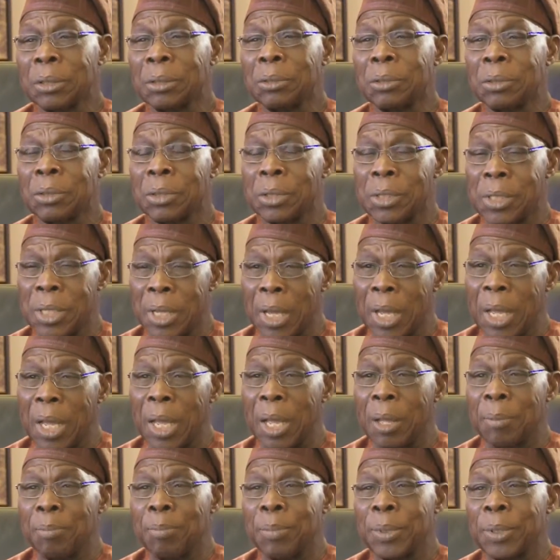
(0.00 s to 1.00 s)
their,
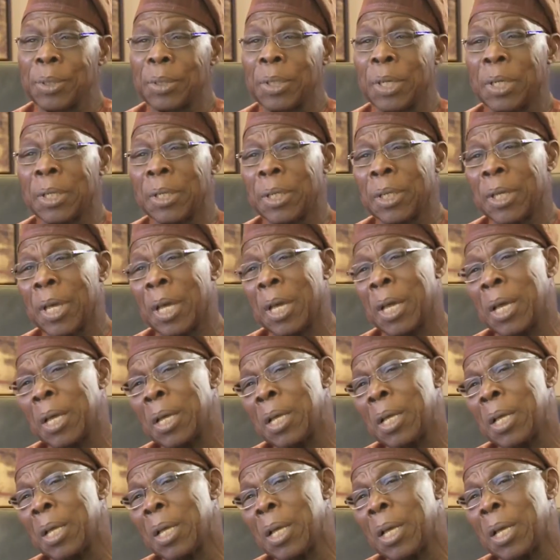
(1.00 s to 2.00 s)
uh, their
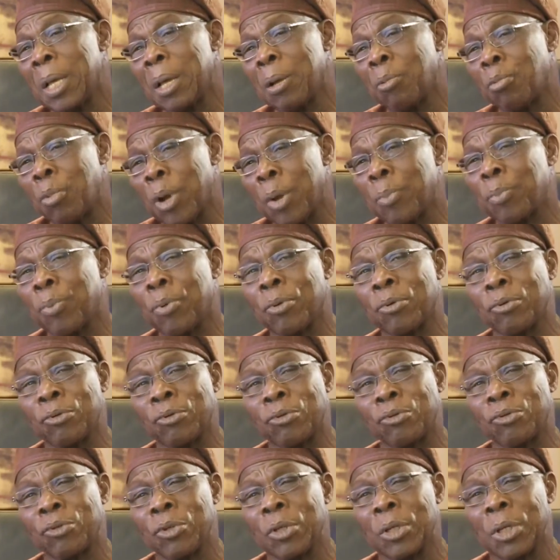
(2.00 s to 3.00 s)
uh,
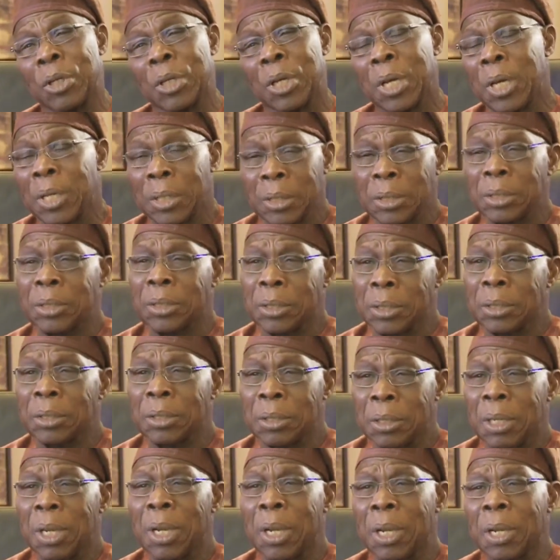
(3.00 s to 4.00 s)
weapons, and
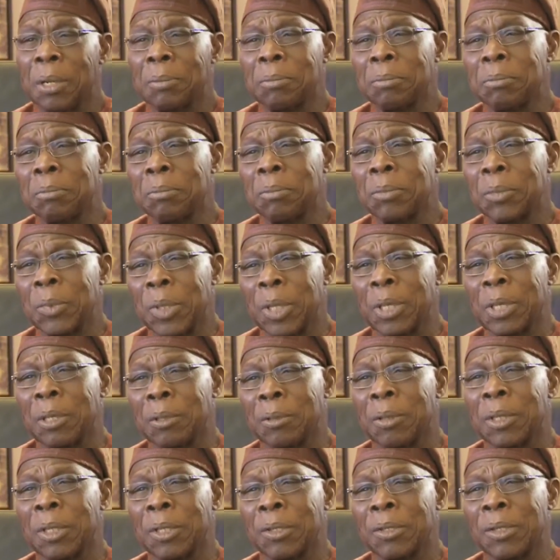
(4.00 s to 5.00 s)
um, they,
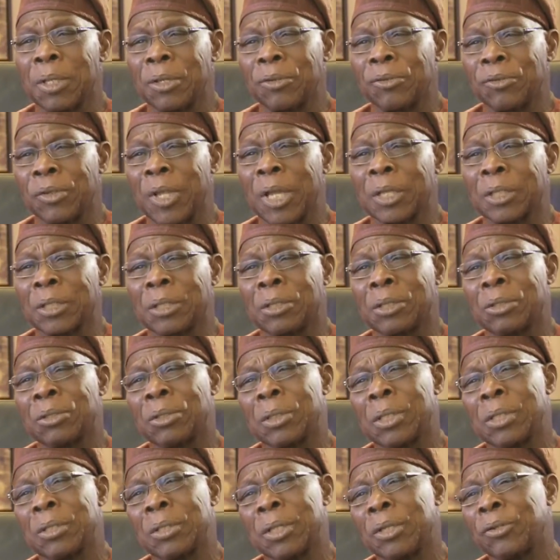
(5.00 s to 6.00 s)
they, they, start,
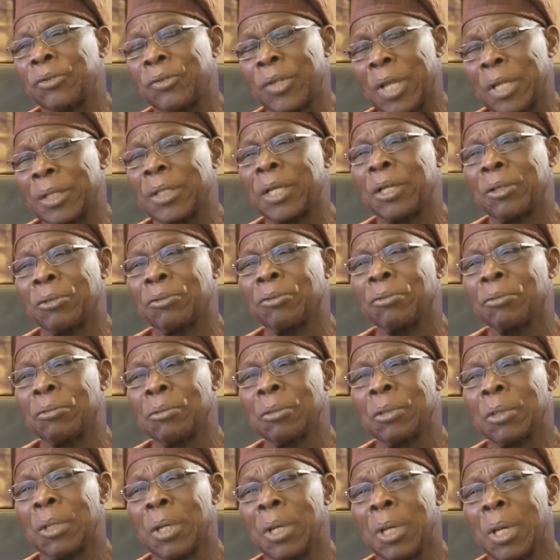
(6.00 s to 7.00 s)
they started to
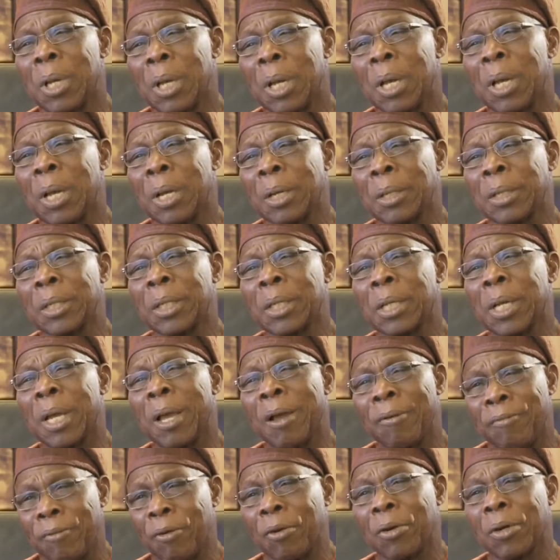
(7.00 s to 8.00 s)
uh, wreak
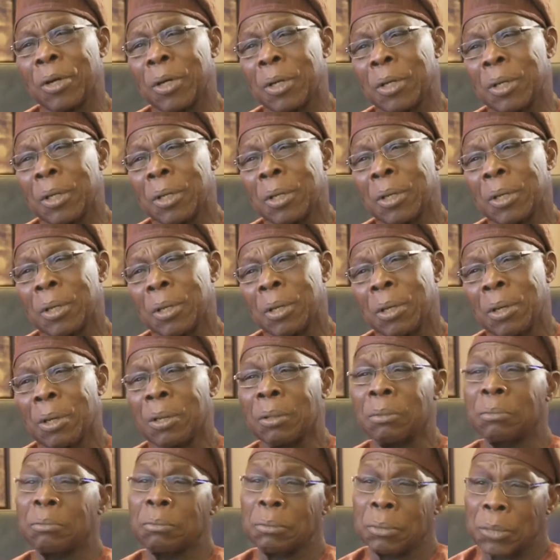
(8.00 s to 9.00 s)
havoc
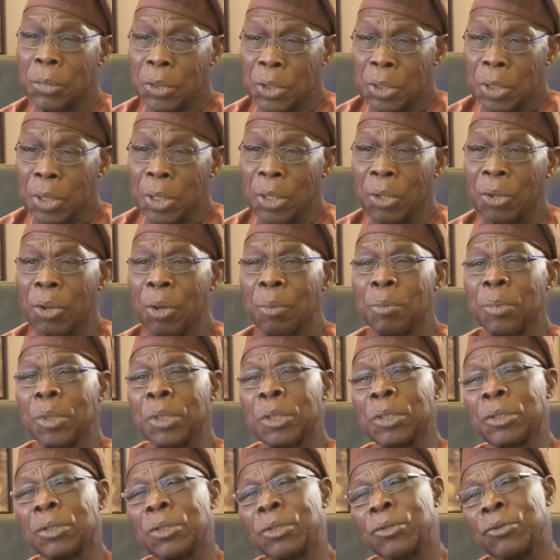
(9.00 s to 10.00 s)
on the
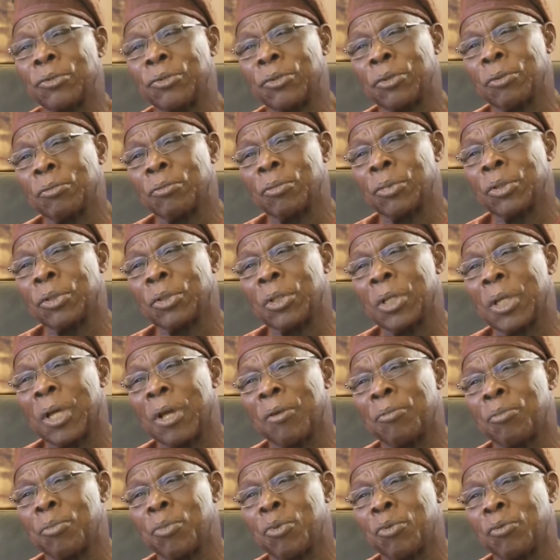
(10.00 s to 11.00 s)
communities in which they
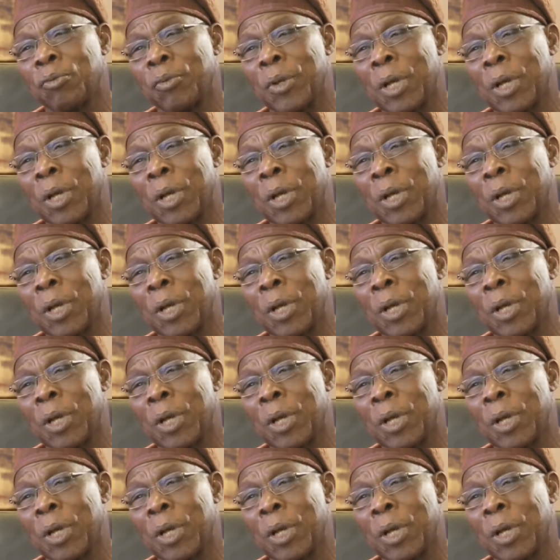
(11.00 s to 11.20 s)
have moved